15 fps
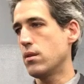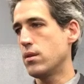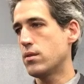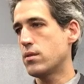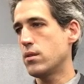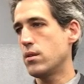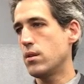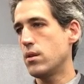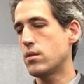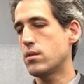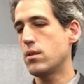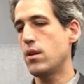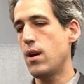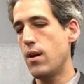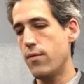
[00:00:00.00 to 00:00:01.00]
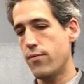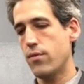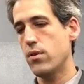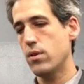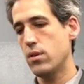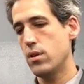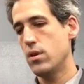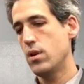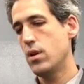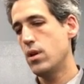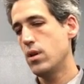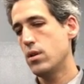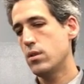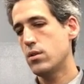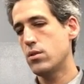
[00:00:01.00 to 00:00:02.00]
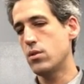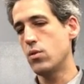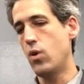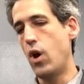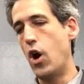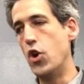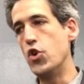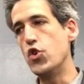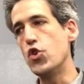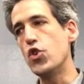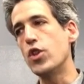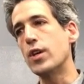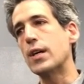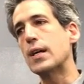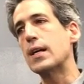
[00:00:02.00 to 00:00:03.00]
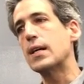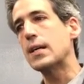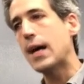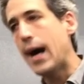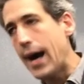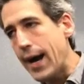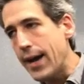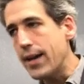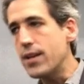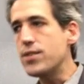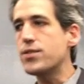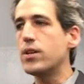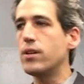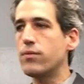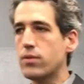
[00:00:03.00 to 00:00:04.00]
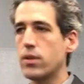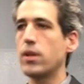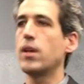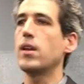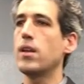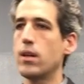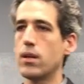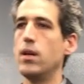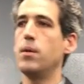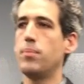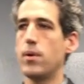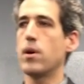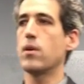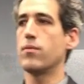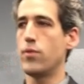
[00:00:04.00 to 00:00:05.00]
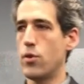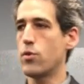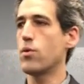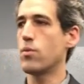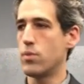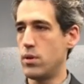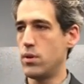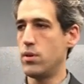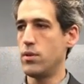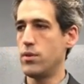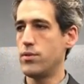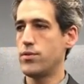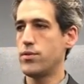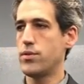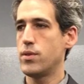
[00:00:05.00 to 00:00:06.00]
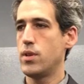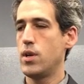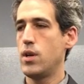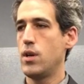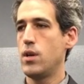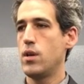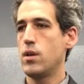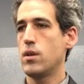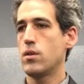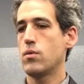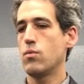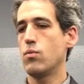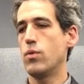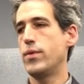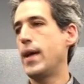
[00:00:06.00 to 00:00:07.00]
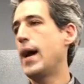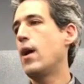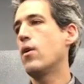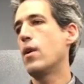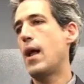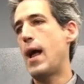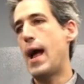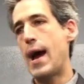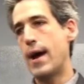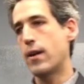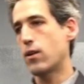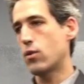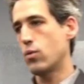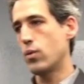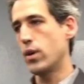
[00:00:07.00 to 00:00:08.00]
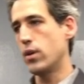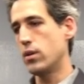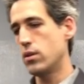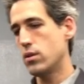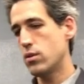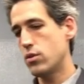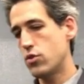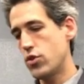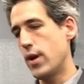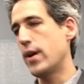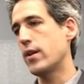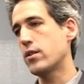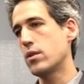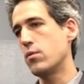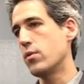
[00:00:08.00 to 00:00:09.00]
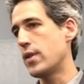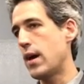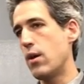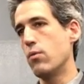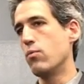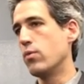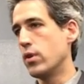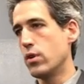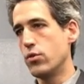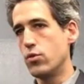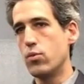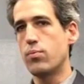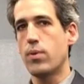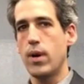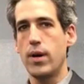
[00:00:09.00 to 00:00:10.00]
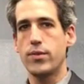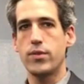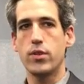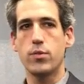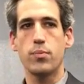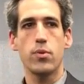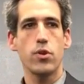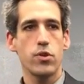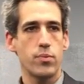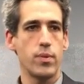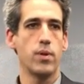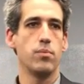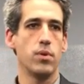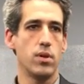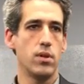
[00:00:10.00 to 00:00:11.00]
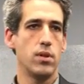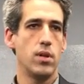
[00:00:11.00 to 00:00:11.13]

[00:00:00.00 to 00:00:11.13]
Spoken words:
It's an effort to, under the guise of cleaning up our voter rolls, without adequate checks and without real due process, purge people.